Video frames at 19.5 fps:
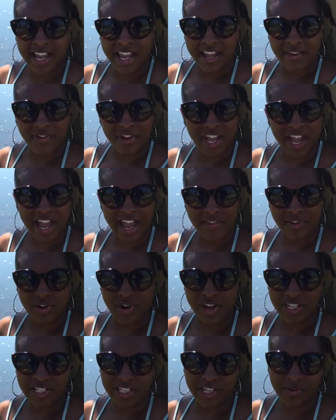if you have no
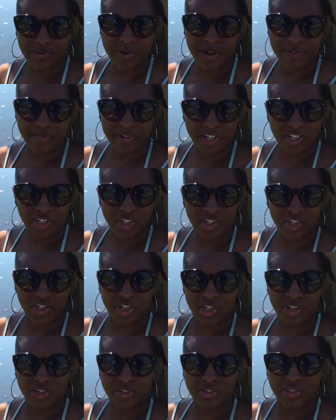idea what vet to
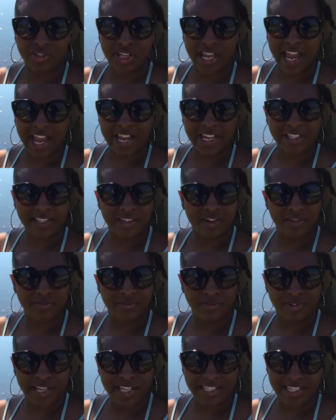choose, ask your
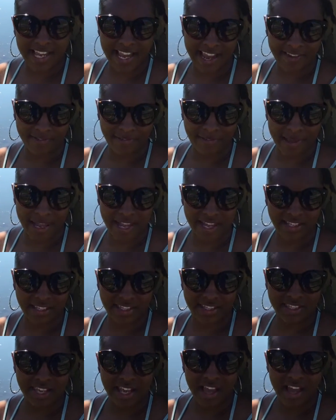friends that have
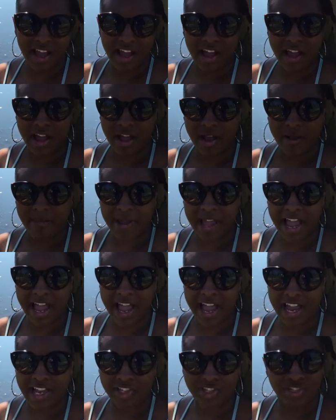pets.
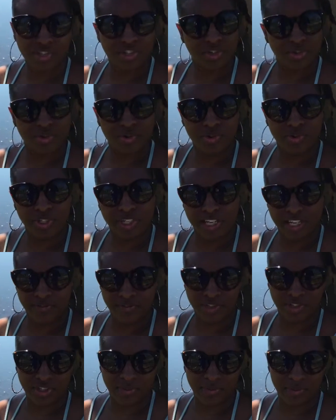Ask the school to give
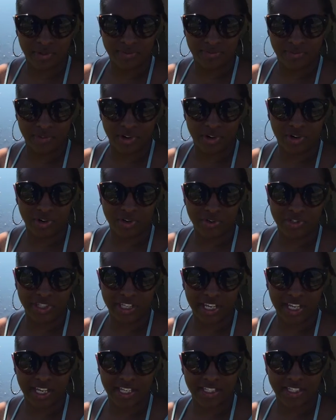you some referrals,
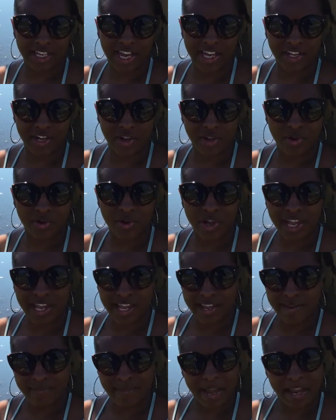because I know
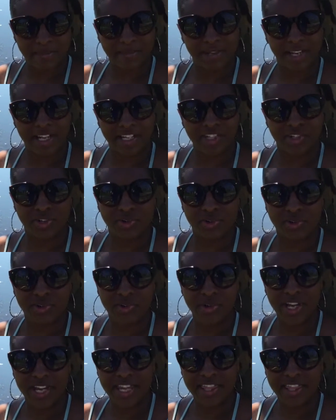in my blind school,